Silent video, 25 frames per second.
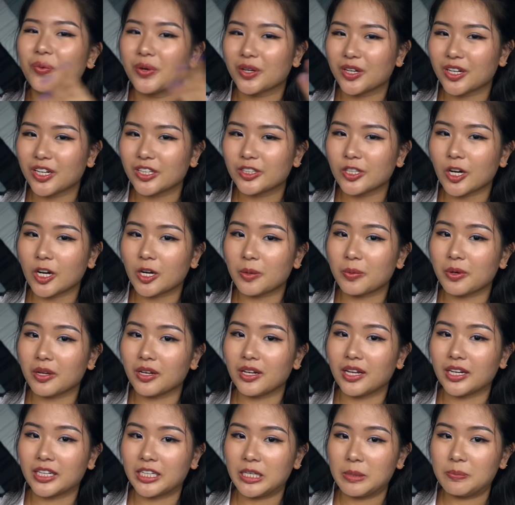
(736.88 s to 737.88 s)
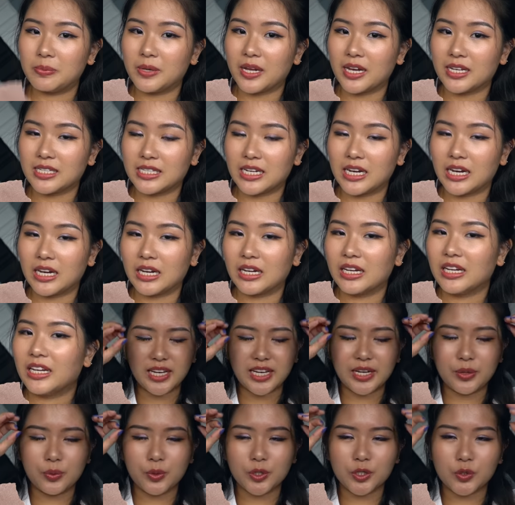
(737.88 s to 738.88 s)
we're gonna talk about Lucky Plaza.
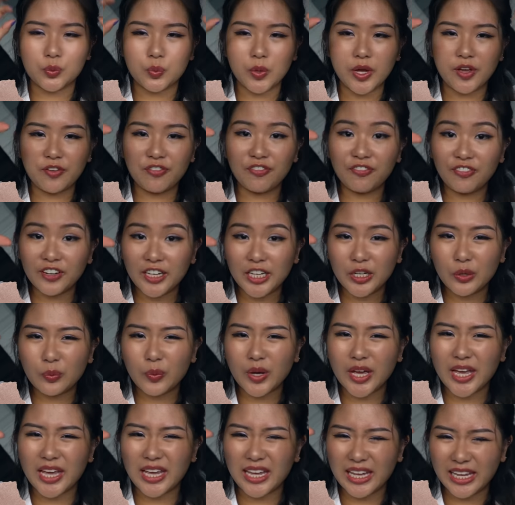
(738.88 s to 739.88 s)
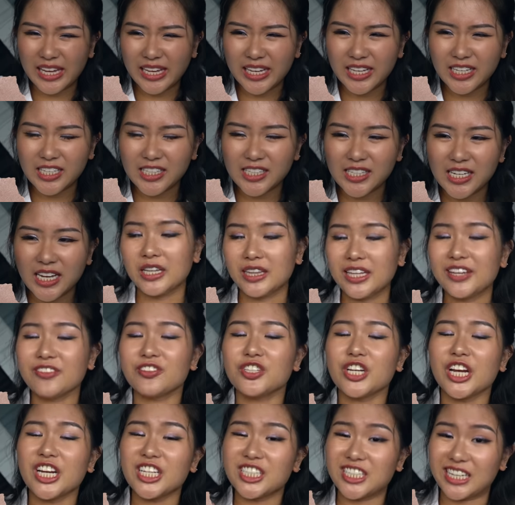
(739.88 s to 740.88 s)
It was where Fleaware is.
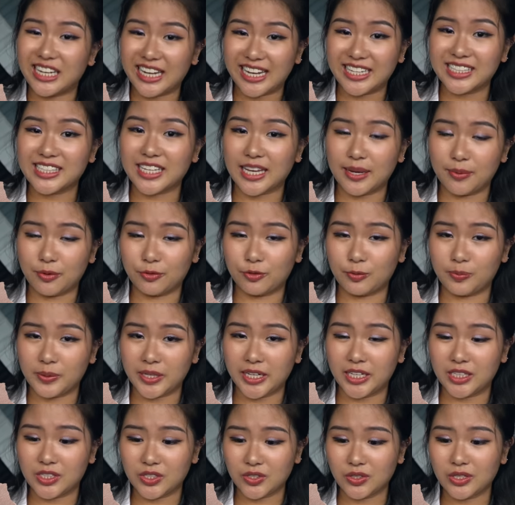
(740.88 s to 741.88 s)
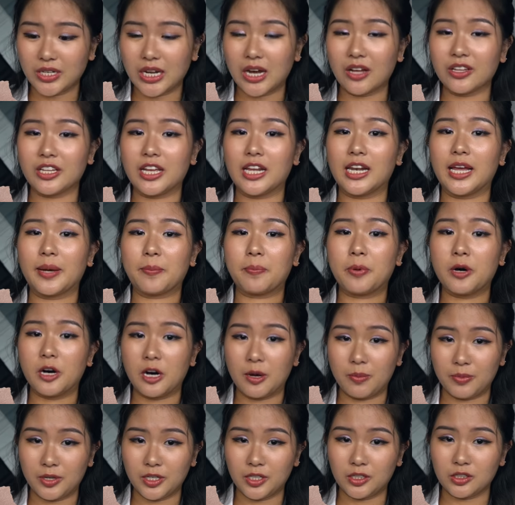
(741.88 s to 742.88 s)
They've changed the landscape of the place, so now they're like
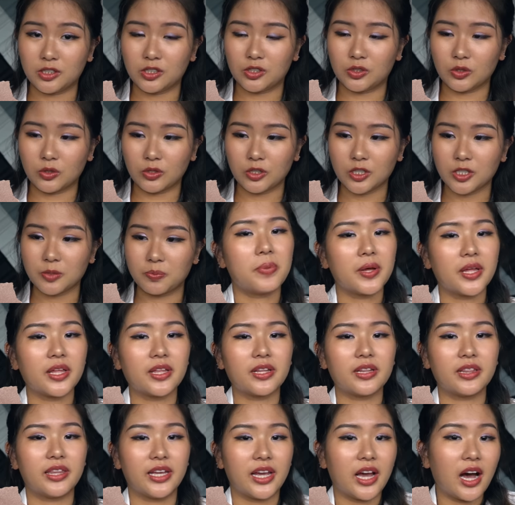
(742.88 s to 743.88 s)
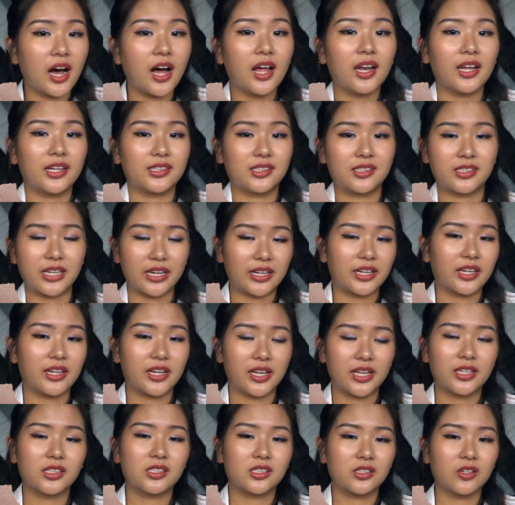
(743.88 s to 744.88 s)
permanent stores, but they are like
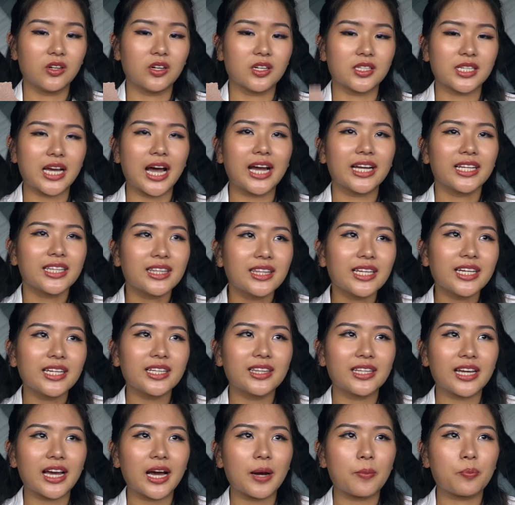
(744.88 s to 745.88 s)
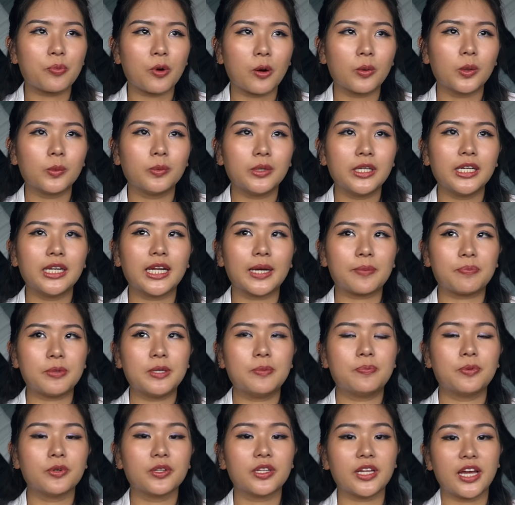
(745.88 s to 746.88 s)
secondhand stores. I think they are probably like
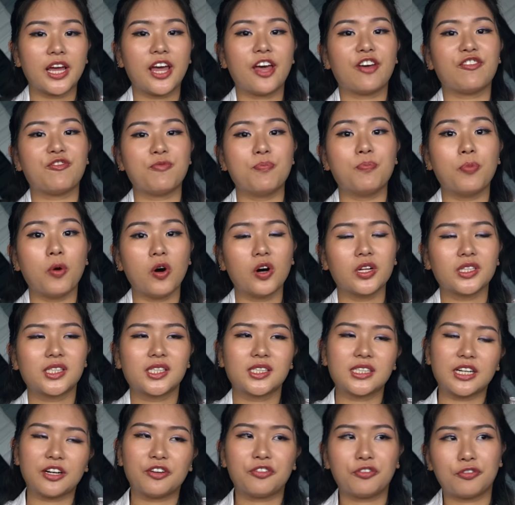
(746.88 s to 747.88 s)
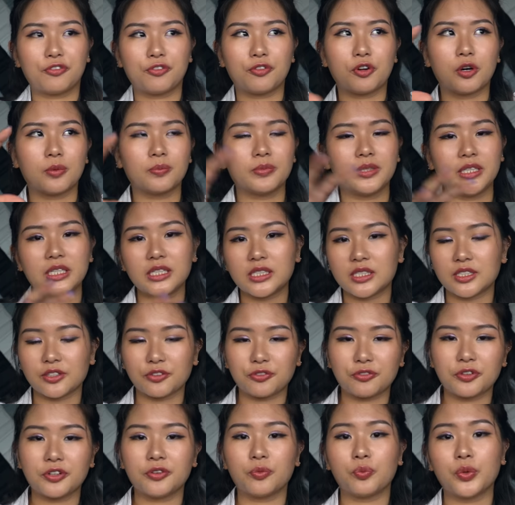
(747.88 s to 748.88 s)
people that have bought stuff from these
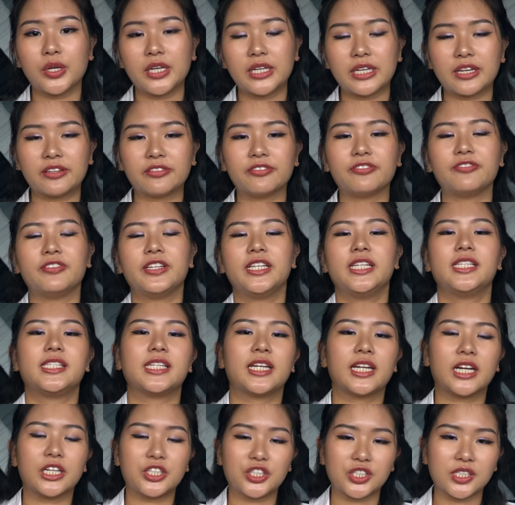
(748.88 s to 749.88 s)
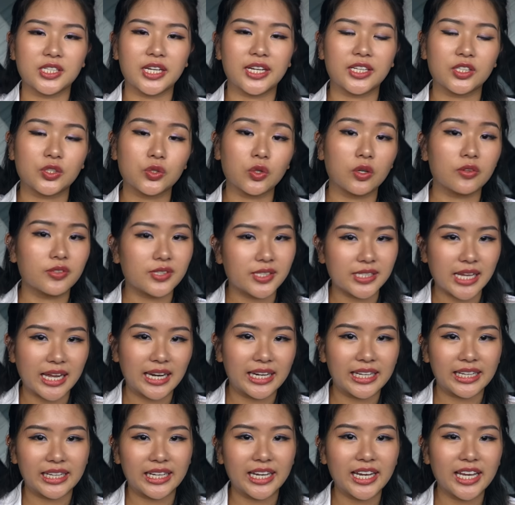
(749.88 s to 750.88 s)
different weekend fleas and are just like sort of
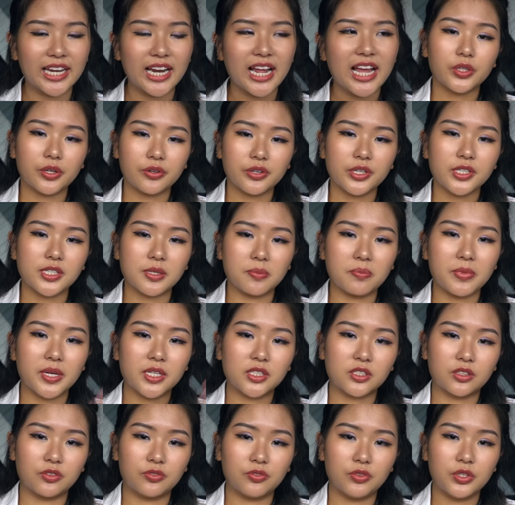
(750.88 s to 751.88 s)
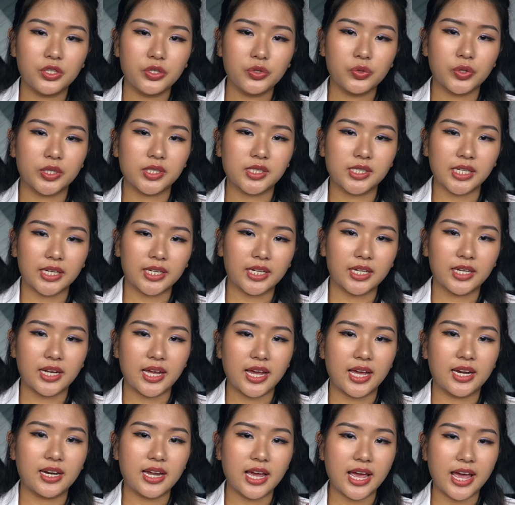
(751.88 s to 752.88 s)
selling it. There is a mix of new and
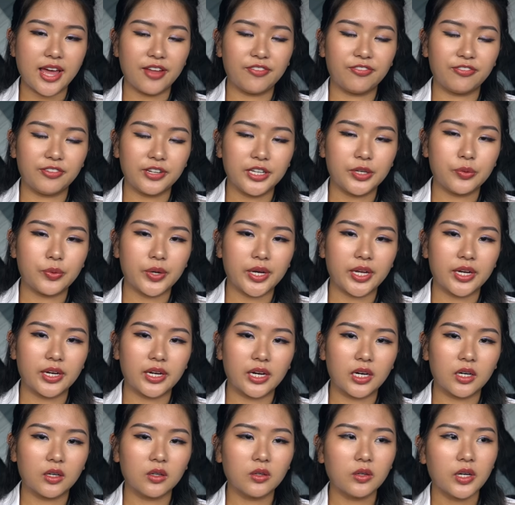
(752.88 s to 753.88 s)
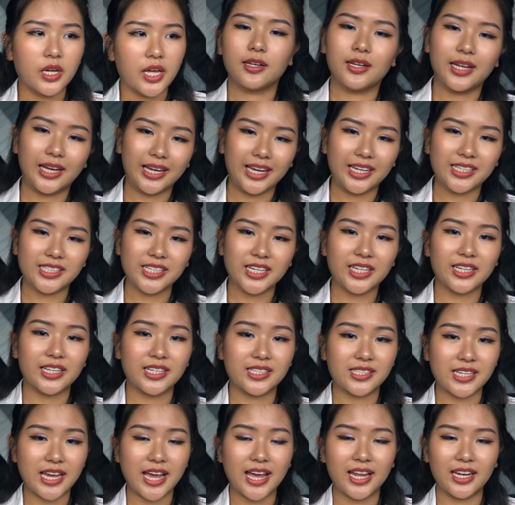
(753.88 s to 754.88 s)
secondhand at Fleaware now. Like I said,
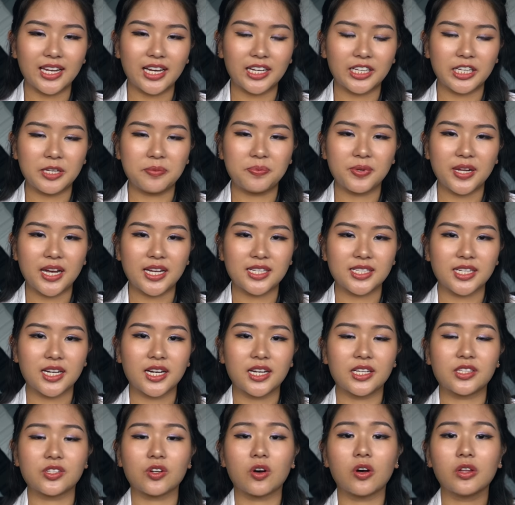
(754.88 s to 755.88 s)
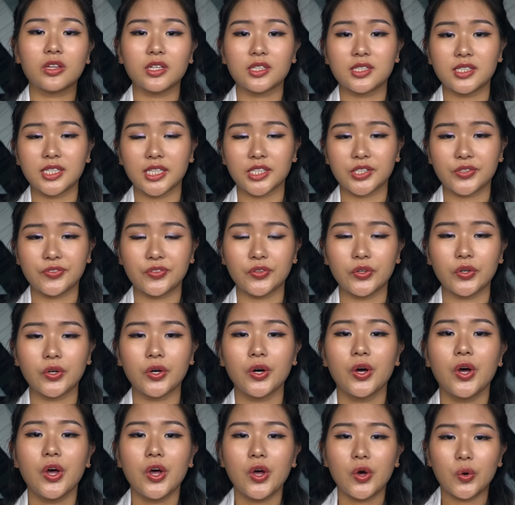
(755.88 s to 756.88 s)
it's at Lucky Plaza, it's on the sixth
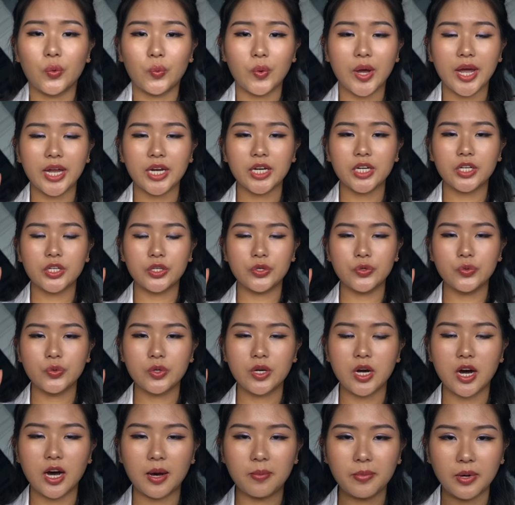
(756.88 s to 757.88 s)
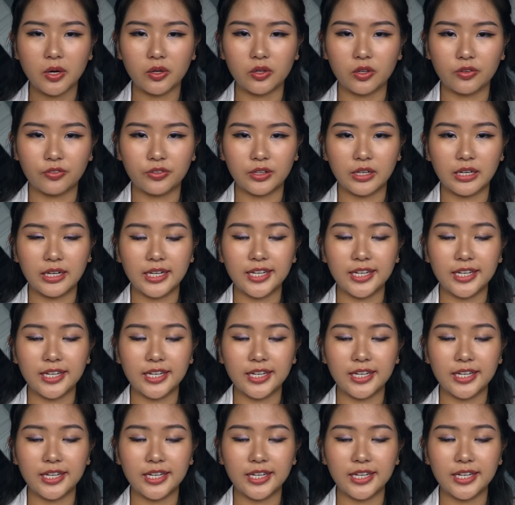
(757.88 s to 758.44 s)
floor. When you come out of the